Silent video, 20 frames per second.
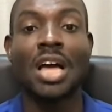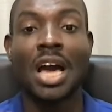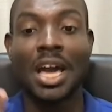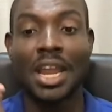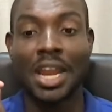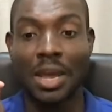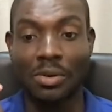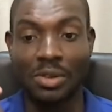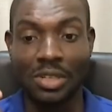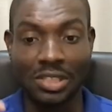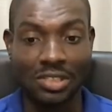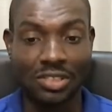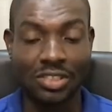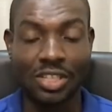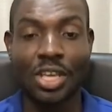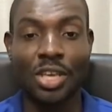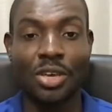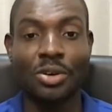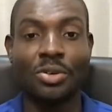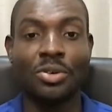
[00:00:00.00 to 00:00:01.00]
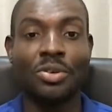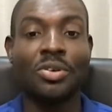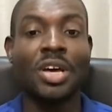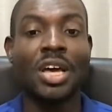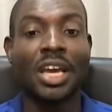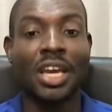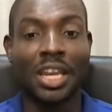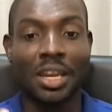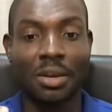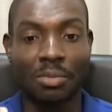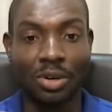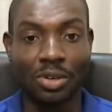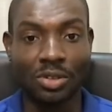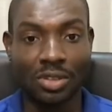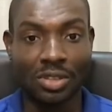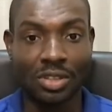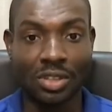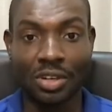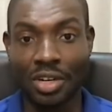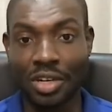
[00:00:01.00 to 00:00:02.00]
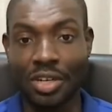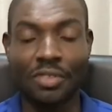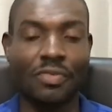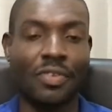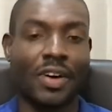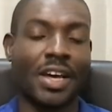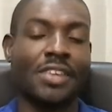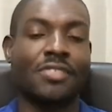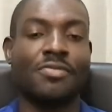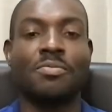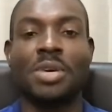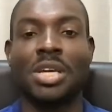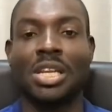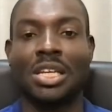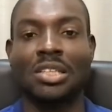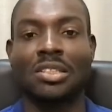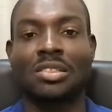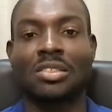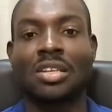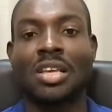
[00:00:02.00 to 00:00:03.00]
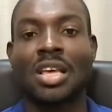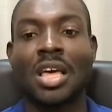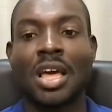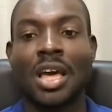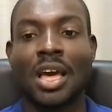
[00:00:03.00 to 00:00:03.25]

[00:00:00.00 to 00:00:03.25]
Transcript: and I will see you in about 35 minutes.